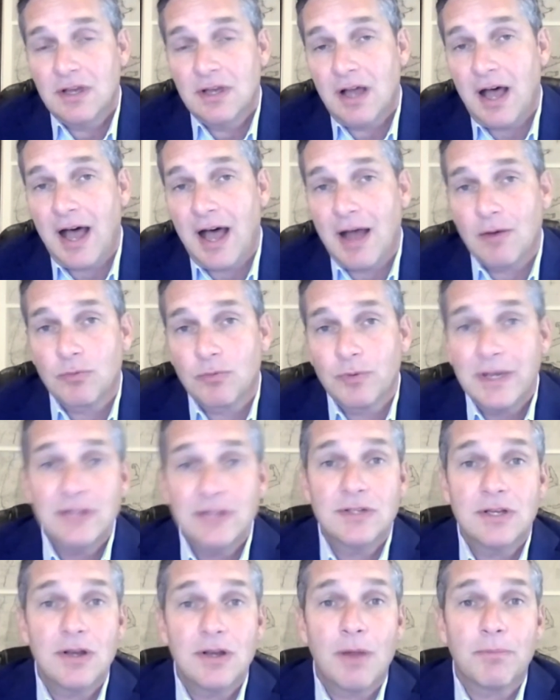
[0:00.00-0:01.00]

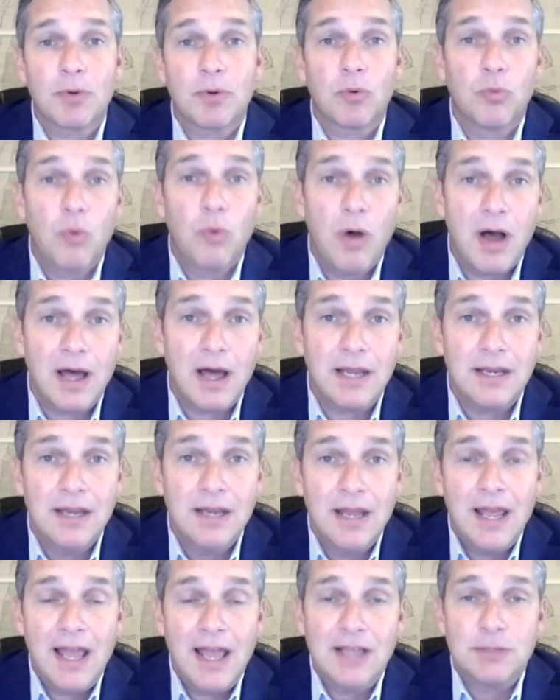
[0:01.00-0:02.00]
Reason number one
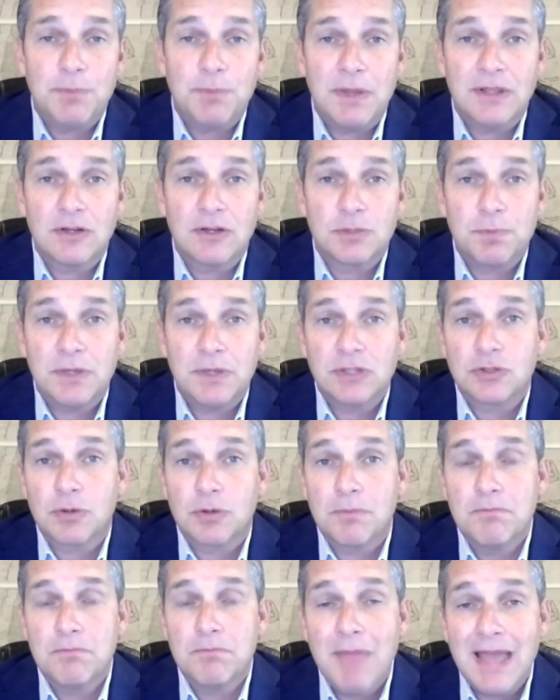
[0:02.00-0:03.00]
has been there's been
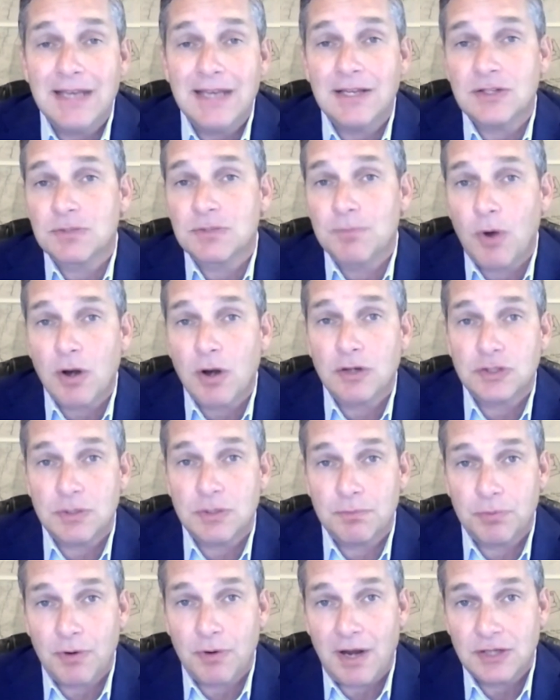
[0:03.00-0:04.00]
tremendous margin
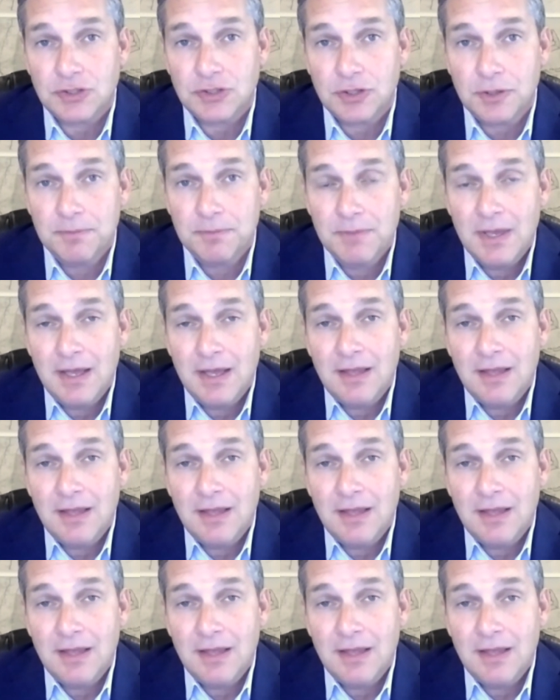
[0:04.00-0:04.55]
pressure.